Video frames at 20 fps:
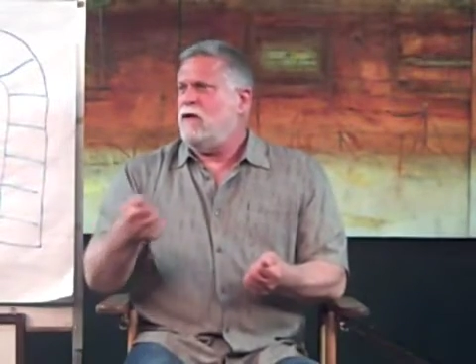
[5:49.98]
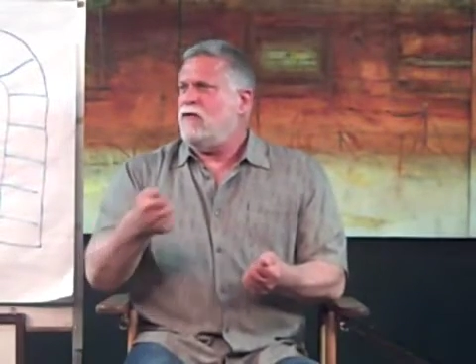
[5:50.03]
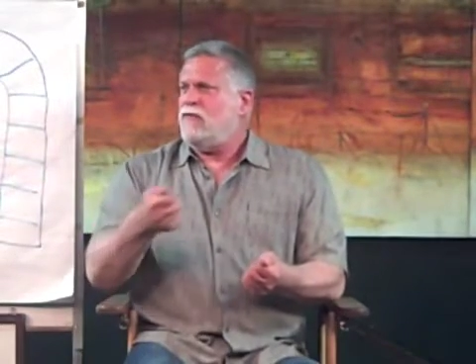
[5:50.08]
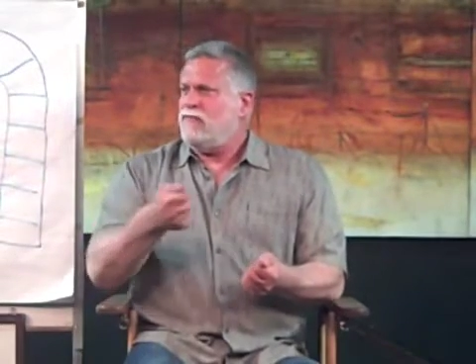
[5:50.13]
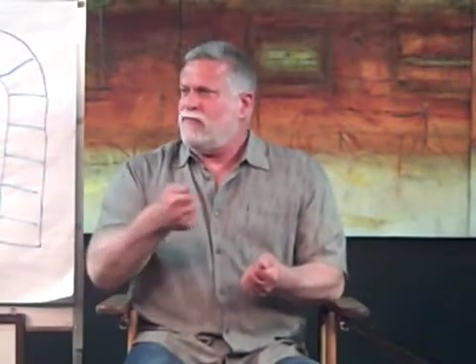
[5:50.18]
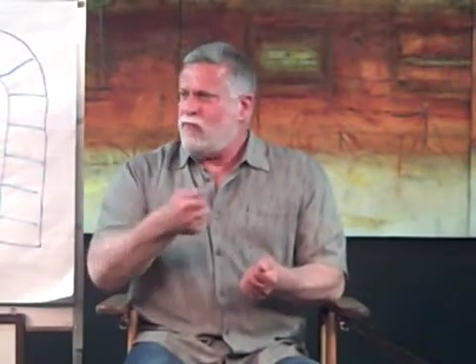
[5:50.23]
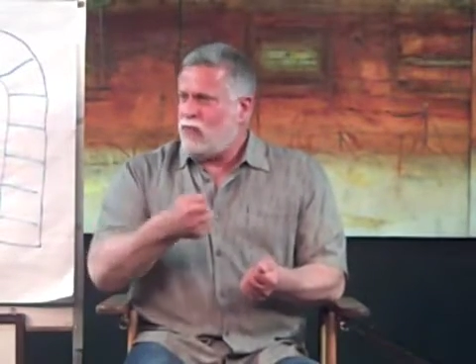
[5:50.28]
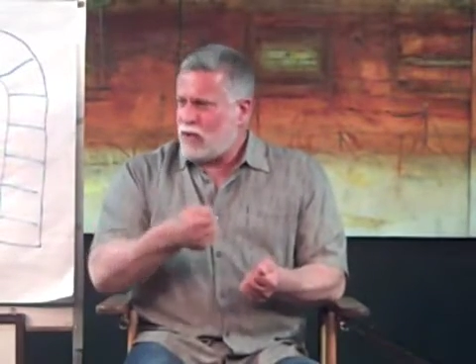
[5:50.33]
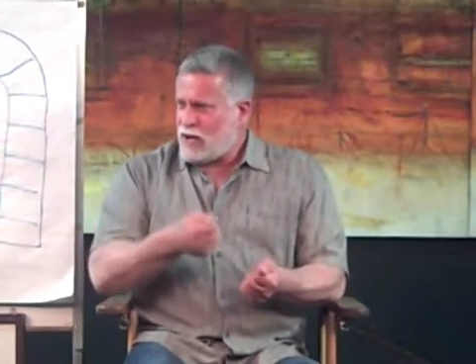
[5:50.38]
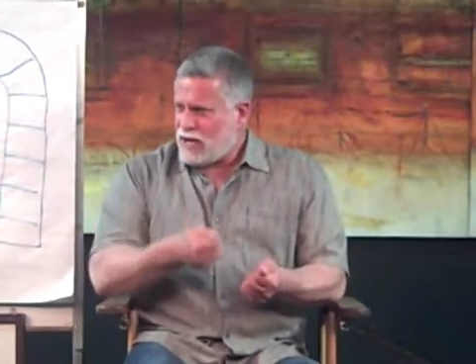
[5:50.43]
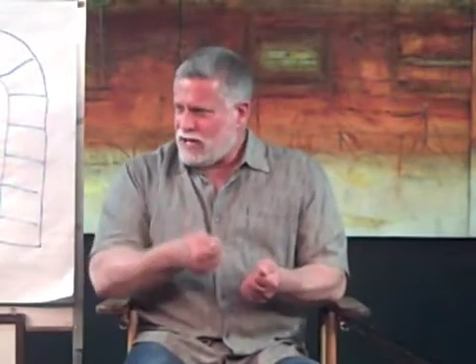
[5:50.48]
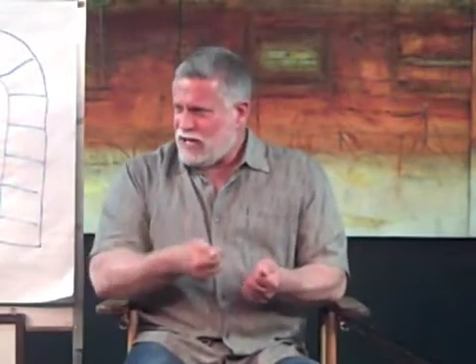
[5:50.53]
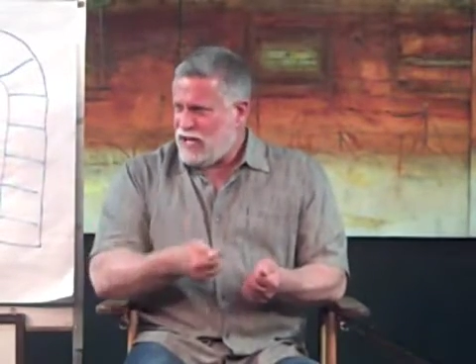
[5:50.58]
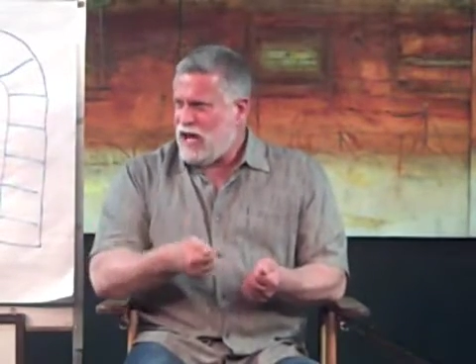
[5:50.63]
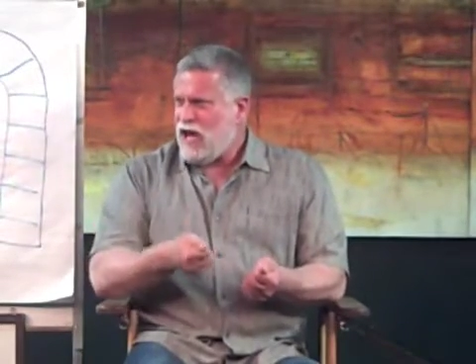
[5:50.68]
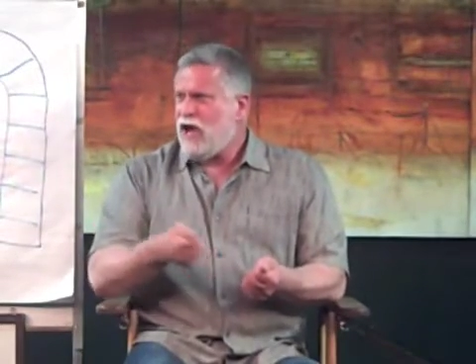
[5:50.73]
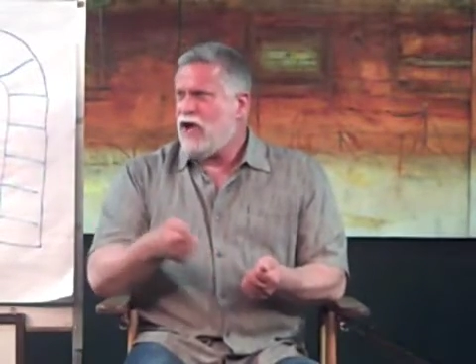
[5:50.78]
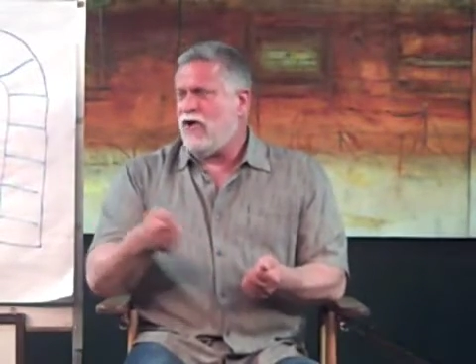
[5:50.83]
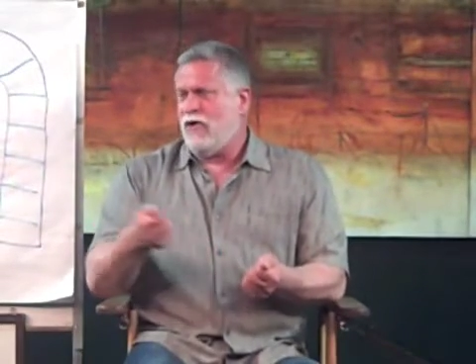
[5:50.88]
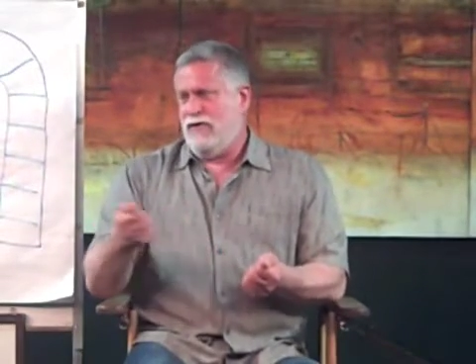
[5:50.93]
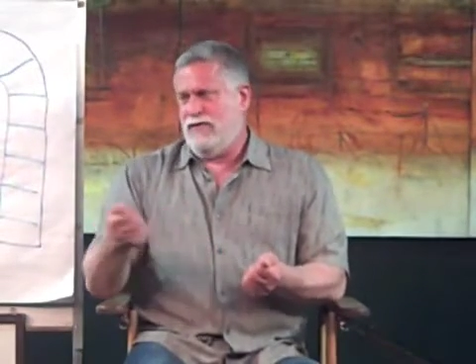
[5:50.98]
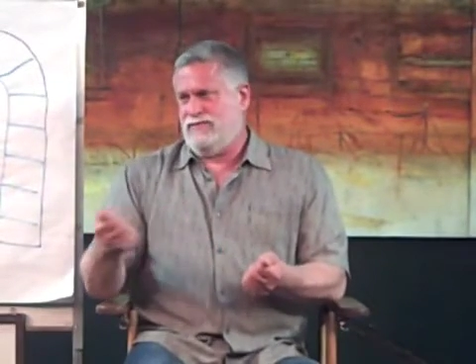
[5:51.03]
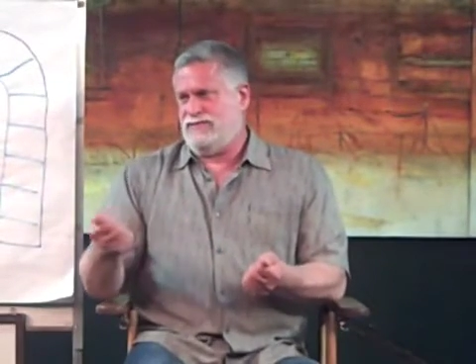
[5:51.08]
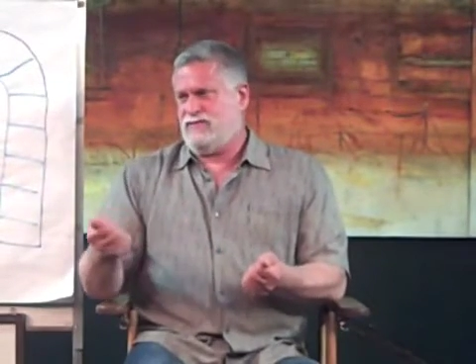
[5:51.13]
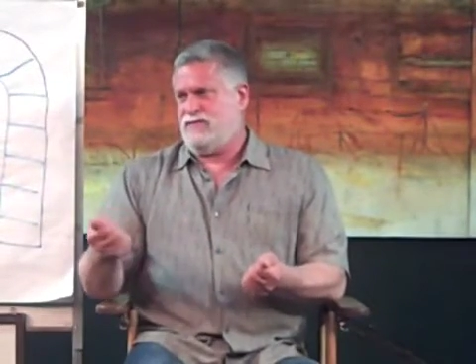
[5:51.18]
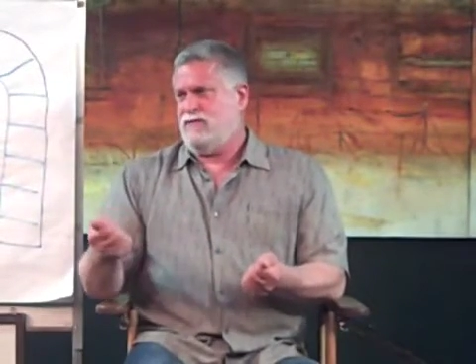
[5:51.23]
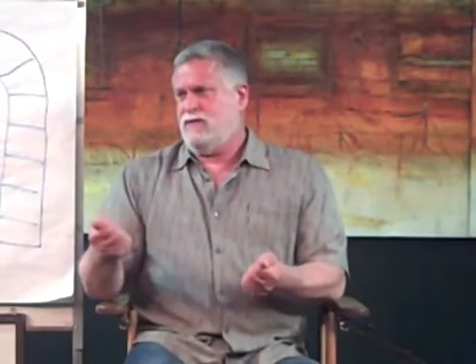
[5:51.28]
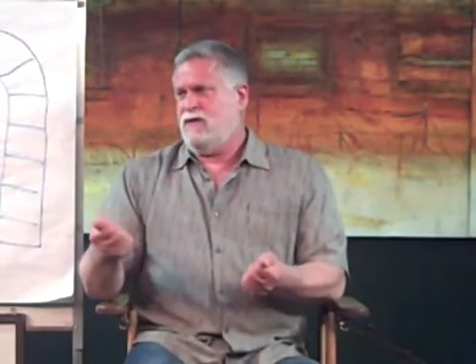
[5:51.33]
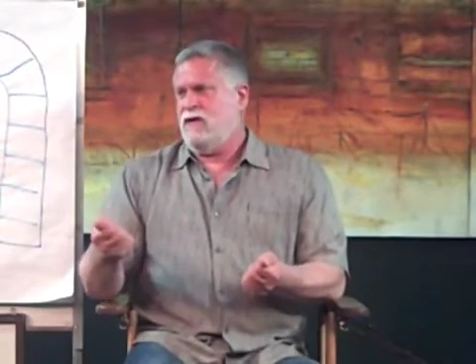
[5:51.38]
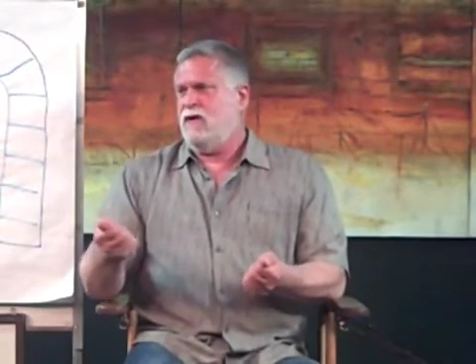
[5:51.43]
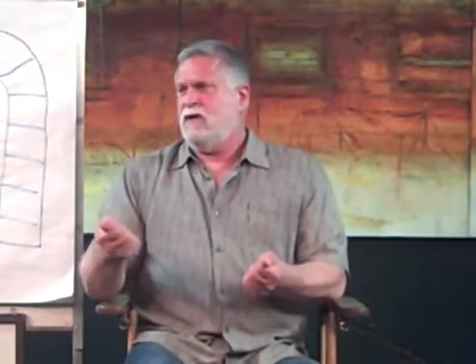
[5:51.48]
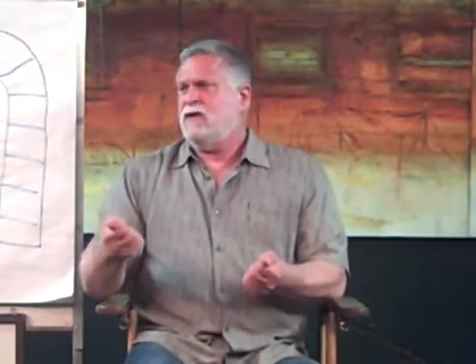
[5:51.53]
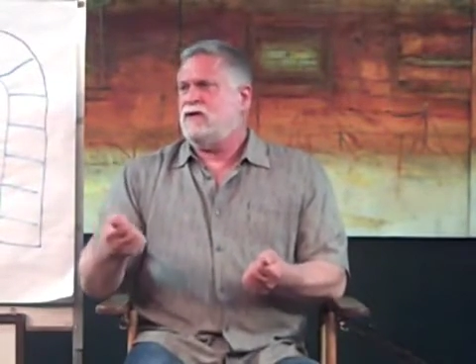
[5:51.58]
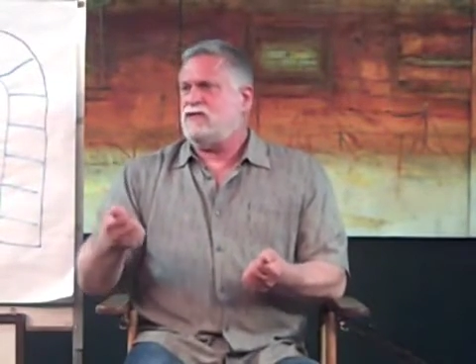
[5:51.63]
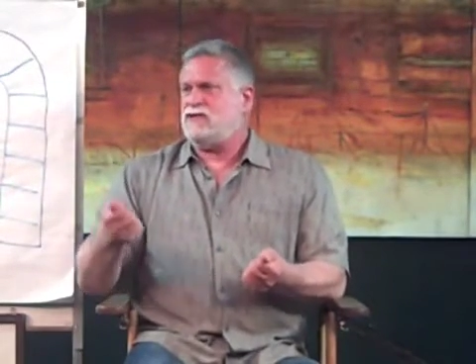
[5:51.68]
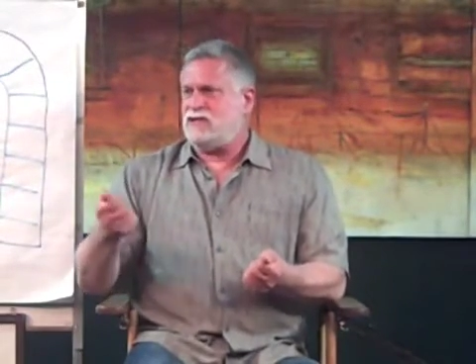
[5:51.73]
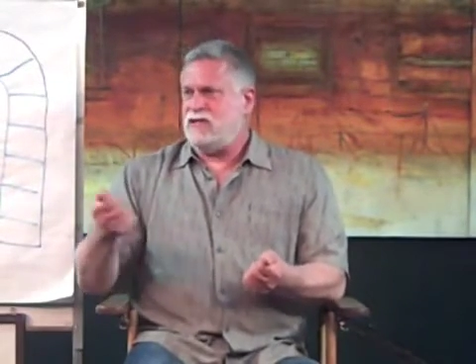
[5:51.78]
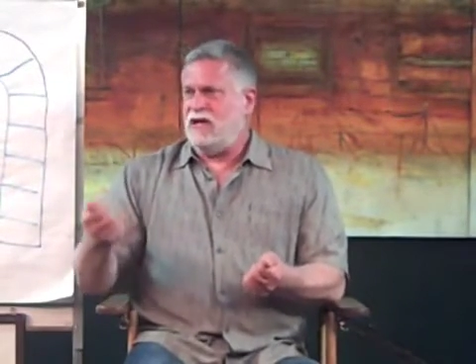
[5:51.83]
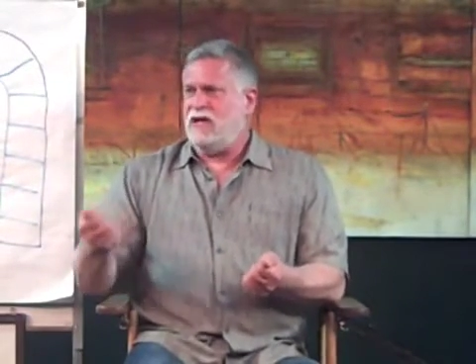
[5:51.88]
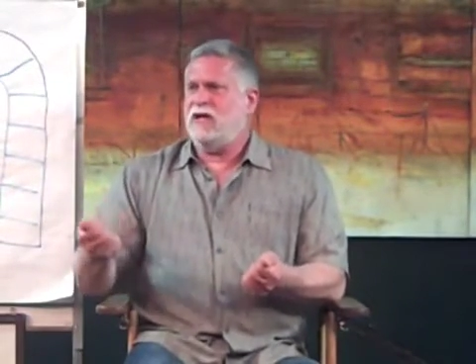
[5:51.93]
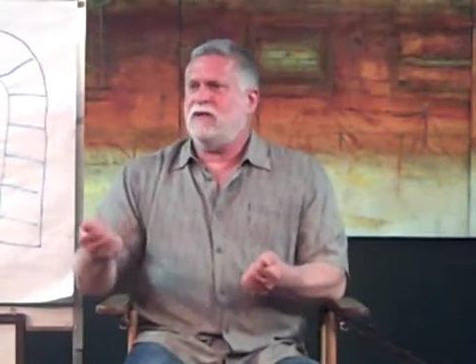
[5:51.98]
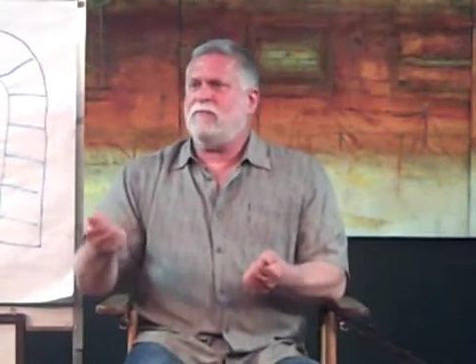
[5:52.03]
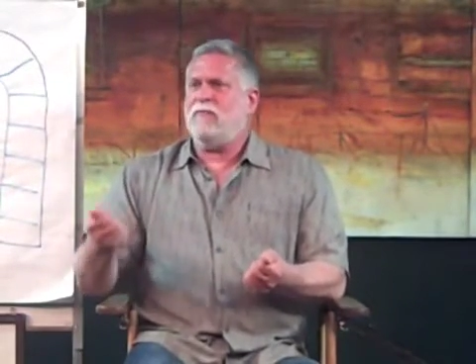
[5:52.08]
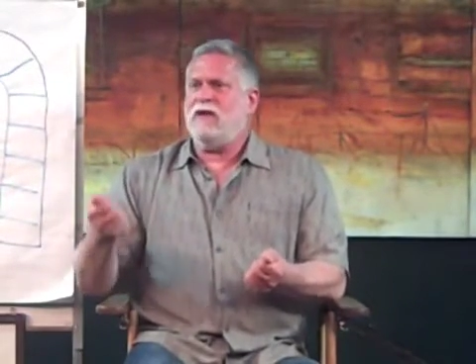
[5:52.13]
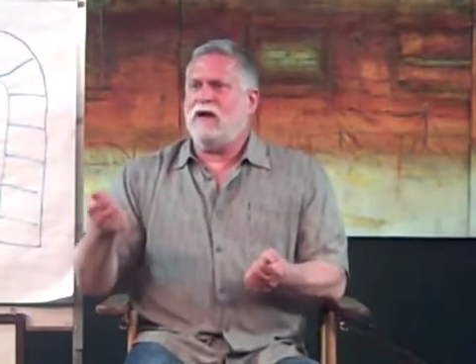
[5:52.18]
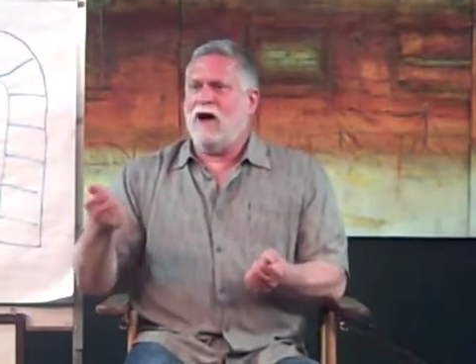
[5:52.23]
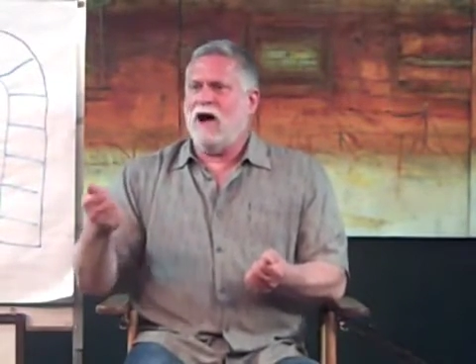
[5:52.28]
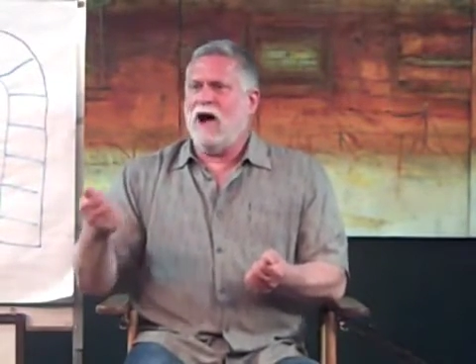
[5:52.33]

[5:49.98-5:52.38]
For years, she had been